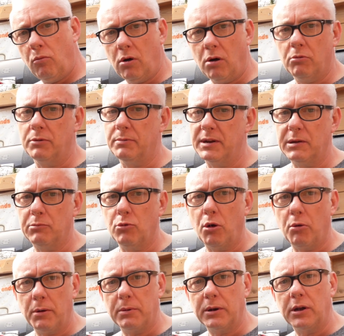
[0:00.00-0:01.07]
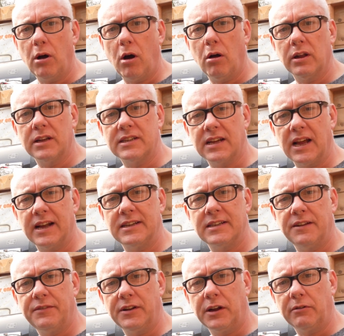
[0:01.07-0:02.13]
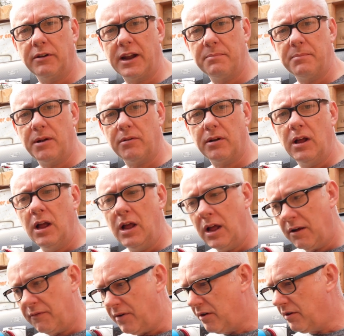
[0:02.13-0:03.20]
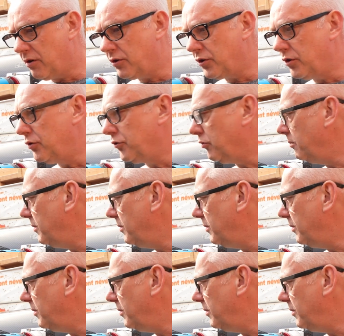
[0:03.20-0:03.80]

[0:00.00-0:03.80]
what we would call a scientific grade mirror, a very unusual